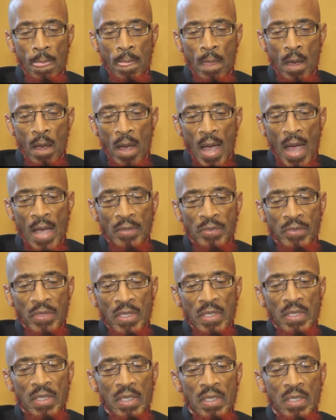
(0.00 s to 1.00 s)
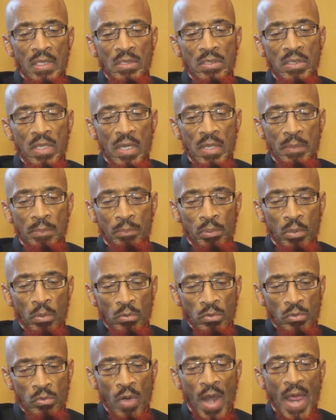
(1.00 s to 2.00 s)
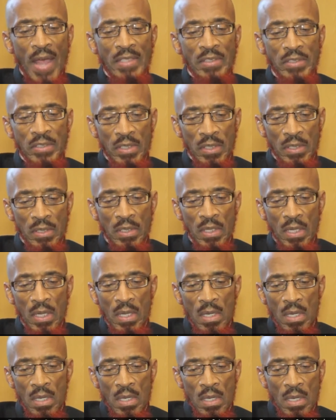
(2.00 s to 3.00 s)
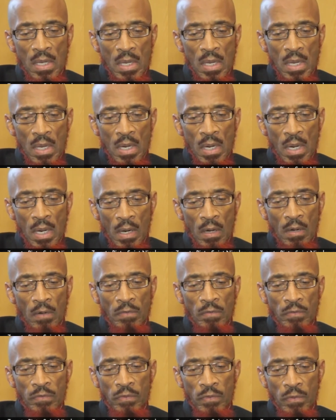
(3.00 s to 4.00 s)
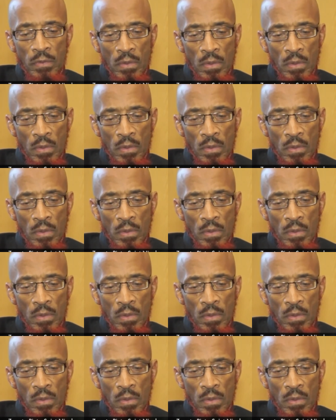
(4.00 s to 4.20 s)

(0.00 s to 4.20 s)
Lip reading: I think it is a protraction of